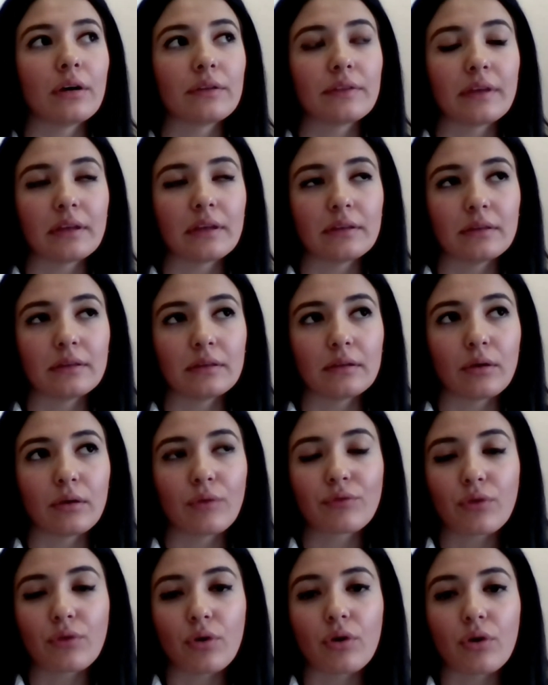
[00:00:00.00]
then
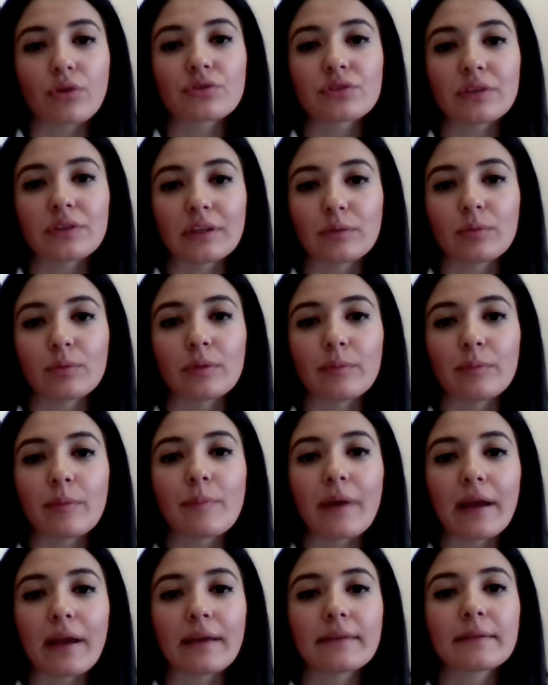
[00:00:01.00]
of course it will be
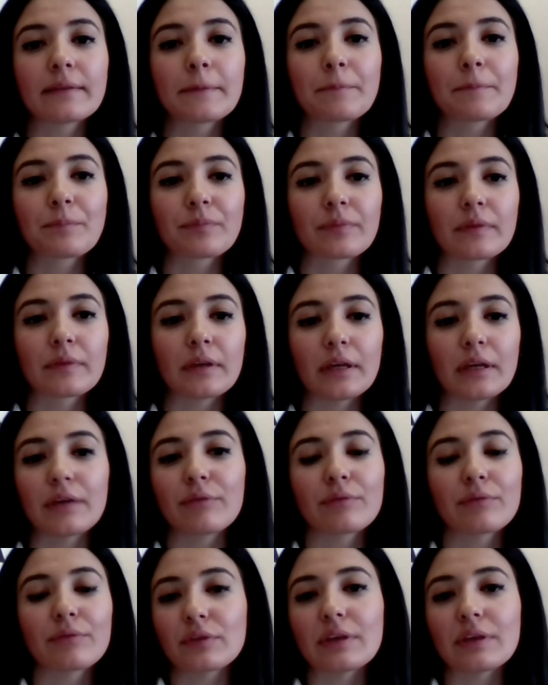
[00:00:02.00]
paid.
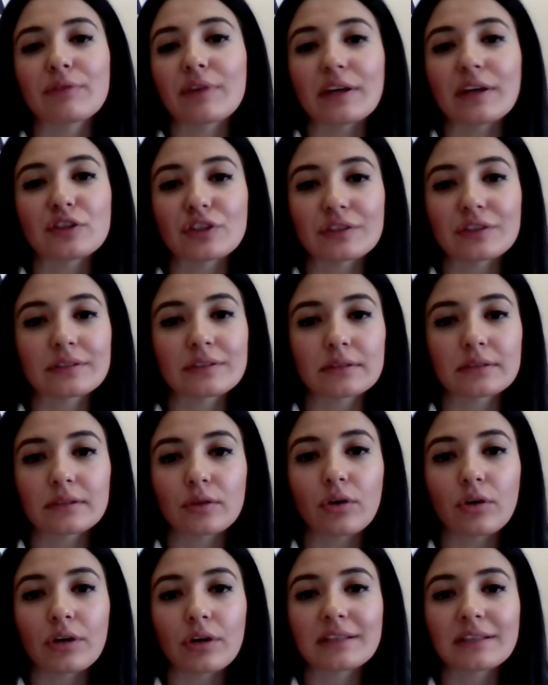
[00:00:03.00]
If I just
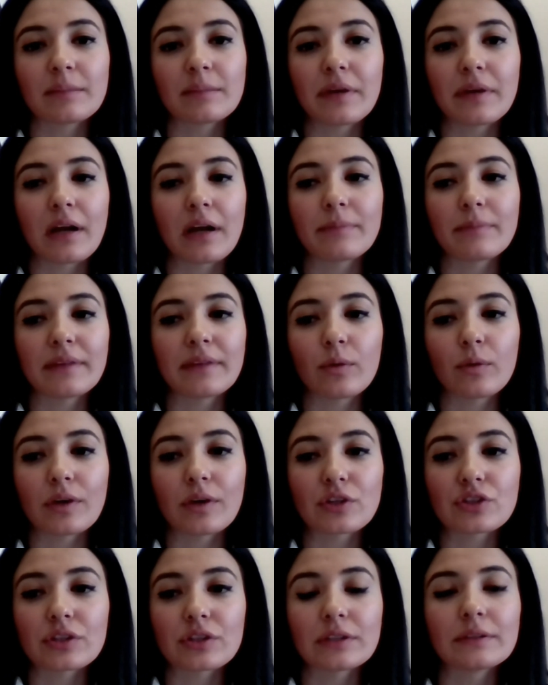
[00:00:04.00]
correctly pick up the
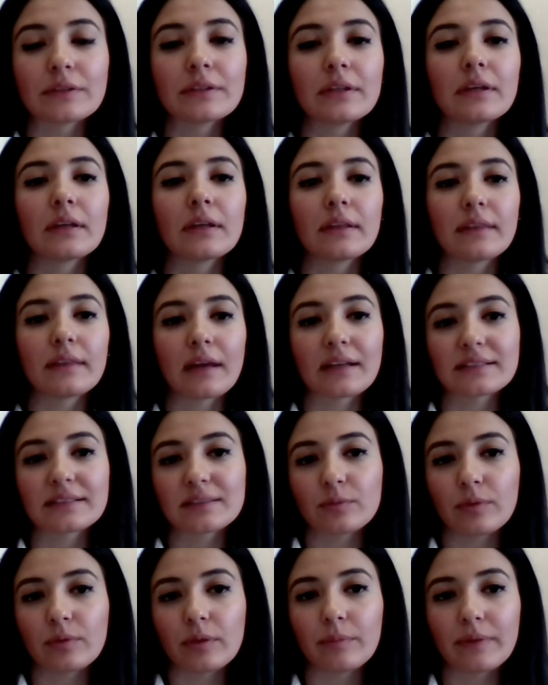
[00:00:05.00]
question, the answer
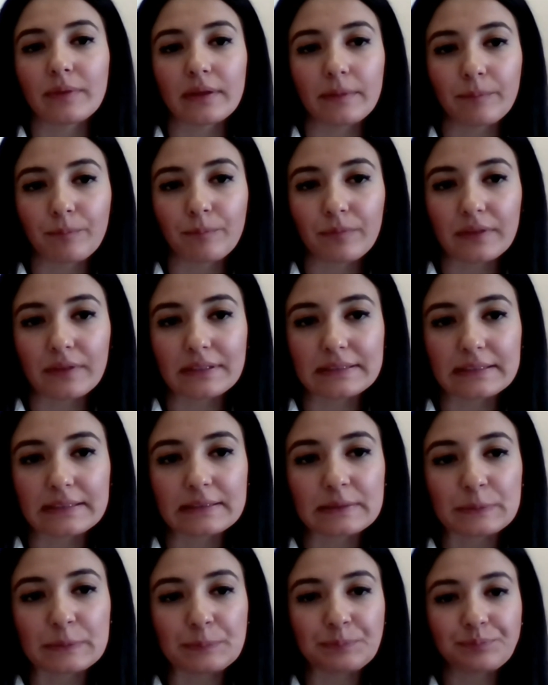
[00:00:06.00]
will be this.